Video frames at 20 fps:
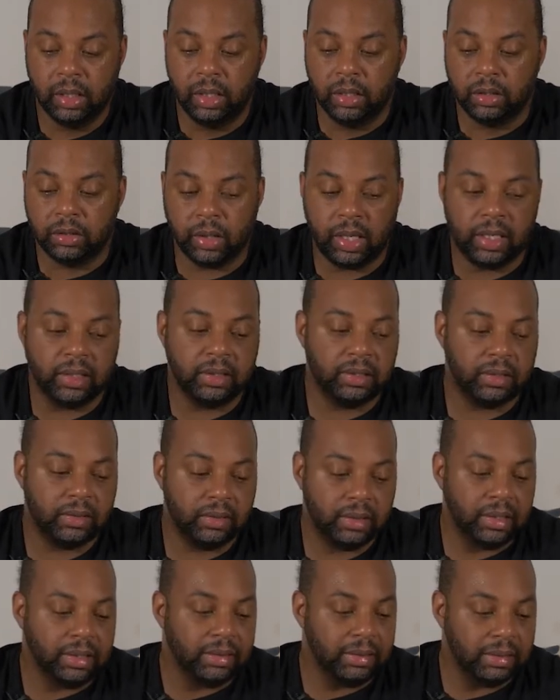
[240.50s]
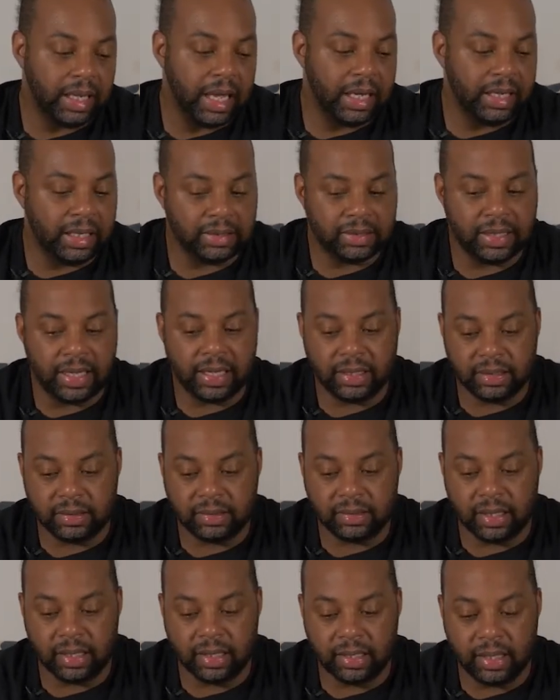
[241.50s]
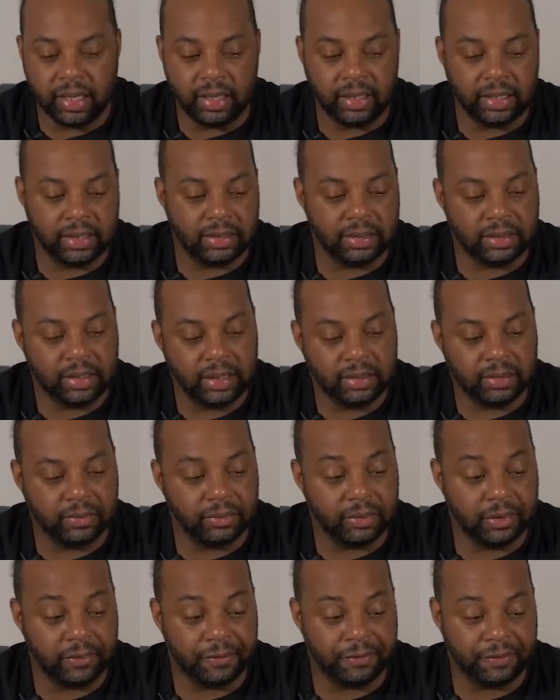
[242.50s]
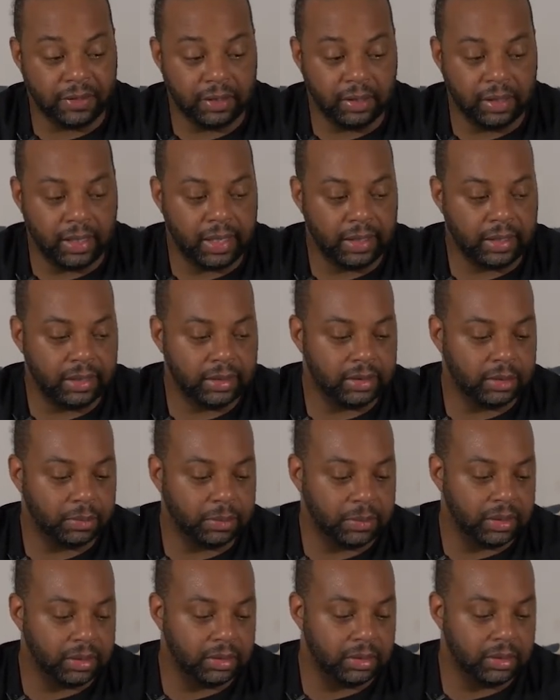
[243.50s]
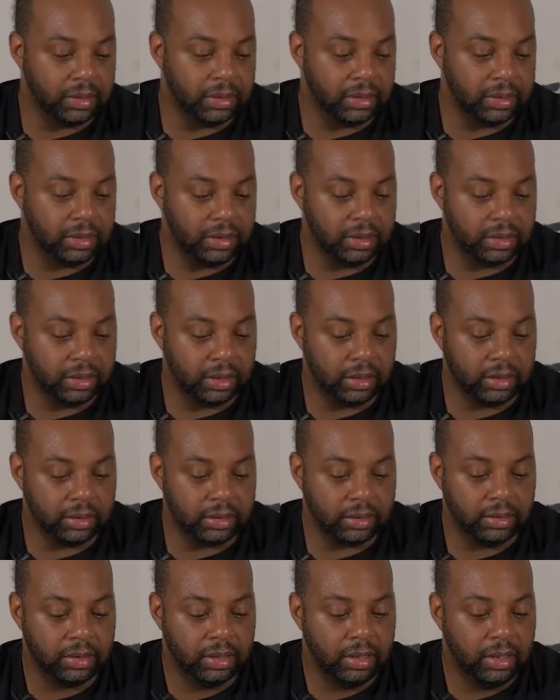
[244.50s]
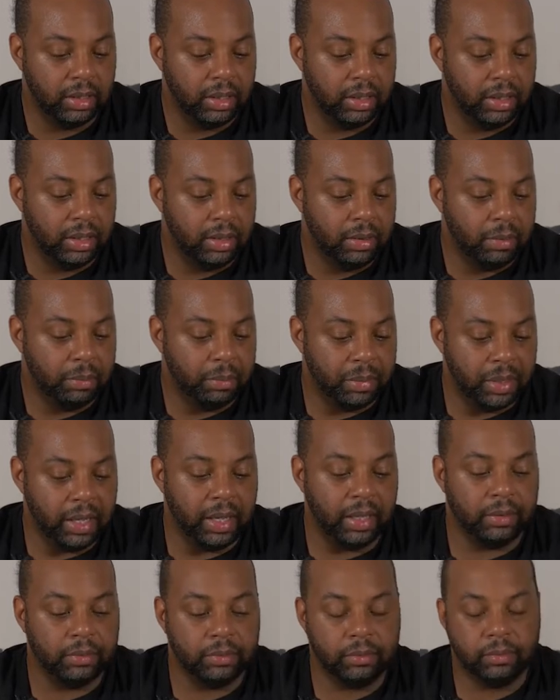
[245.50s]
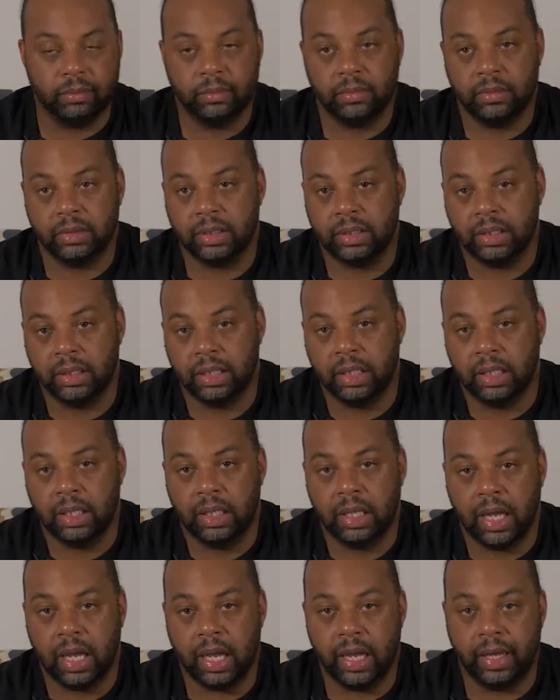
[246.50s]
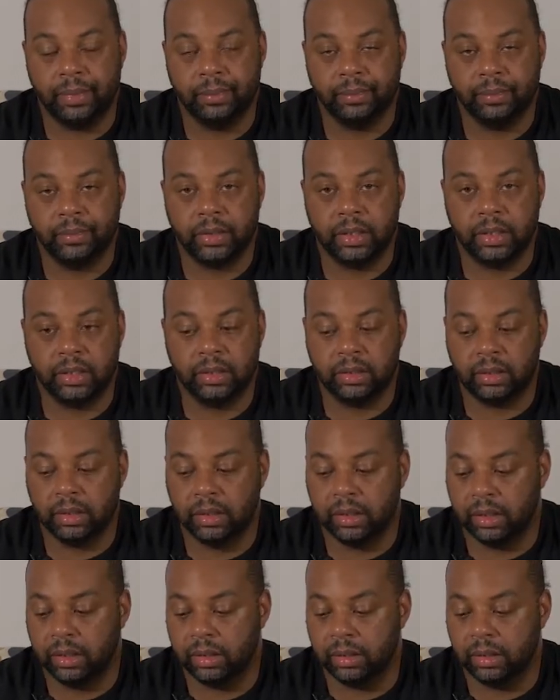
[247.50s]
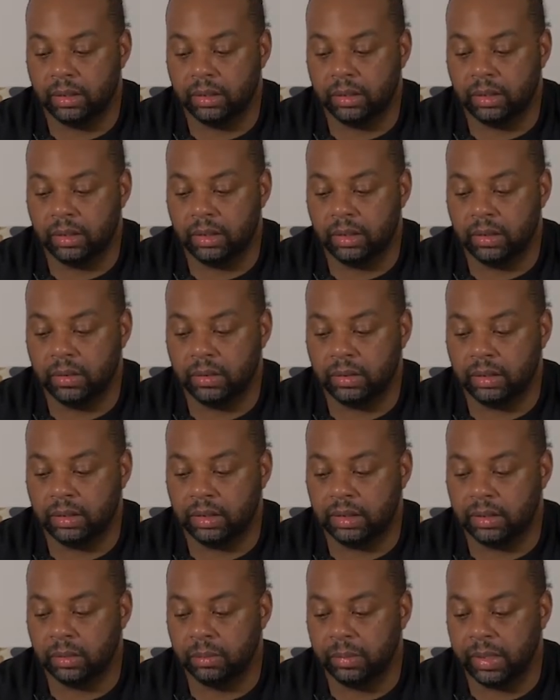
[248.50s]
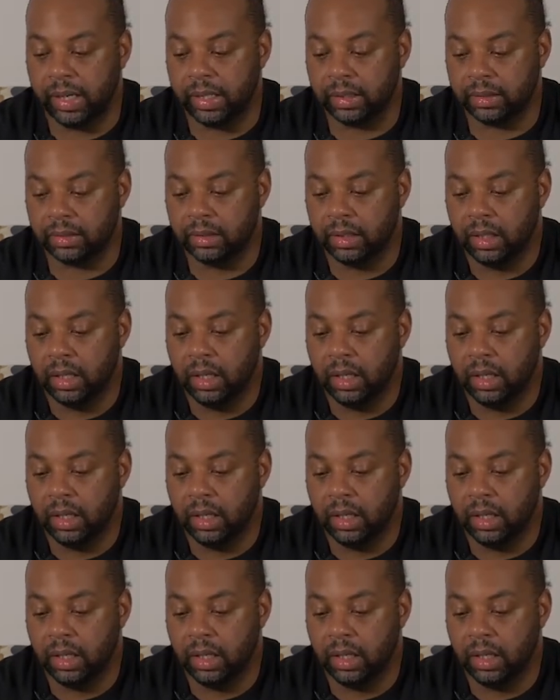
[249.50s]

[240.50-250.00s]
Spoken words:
So I guess I could say that it just doesn't really feel like it just because of the t-shirts. But hey, it's you know, it's a decent box.